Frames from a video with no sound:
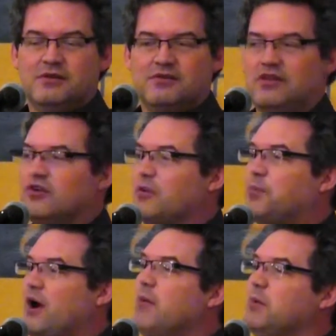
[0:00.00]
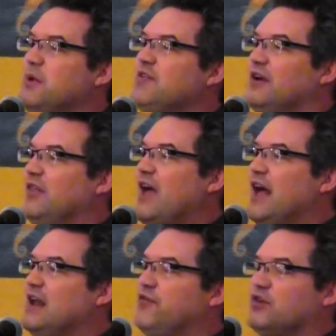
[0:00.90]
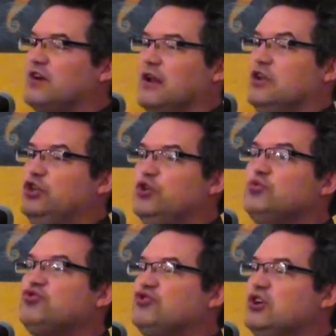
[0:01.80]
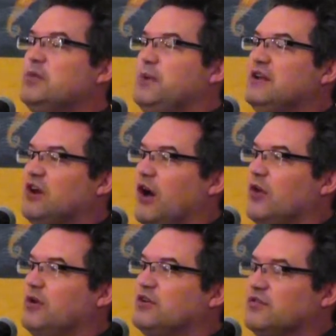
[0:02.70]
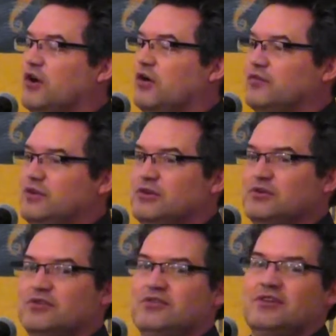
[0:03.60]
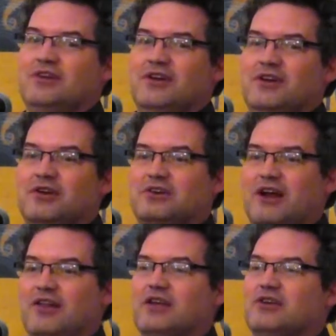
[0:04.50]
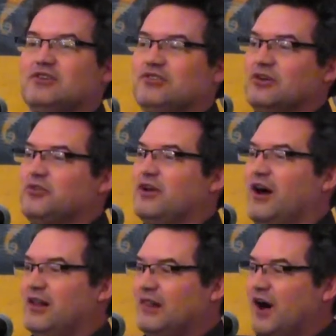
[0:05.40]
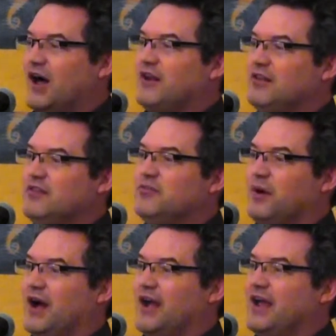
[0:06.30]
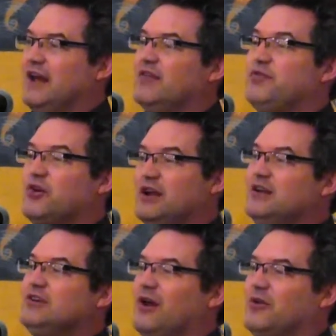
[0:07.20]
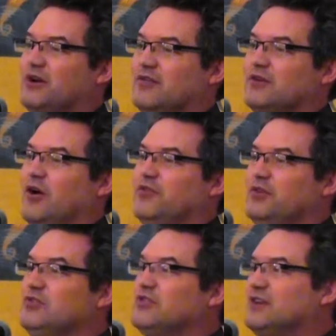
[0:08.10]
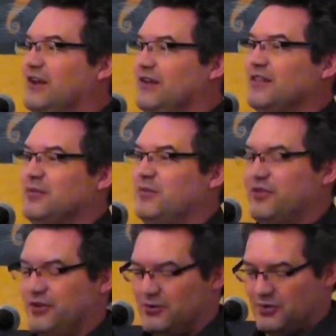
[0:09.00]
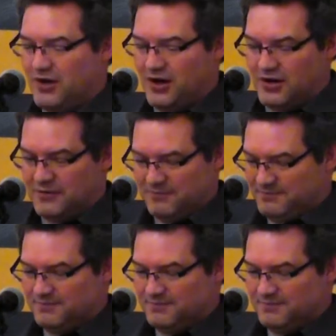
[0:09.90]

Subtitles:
See, there's a problem even in that. If you're telling you should be tolerant of all views, you're telling your children a law to live by. And if you're intolerant of all views, you're telling them that they're wrong.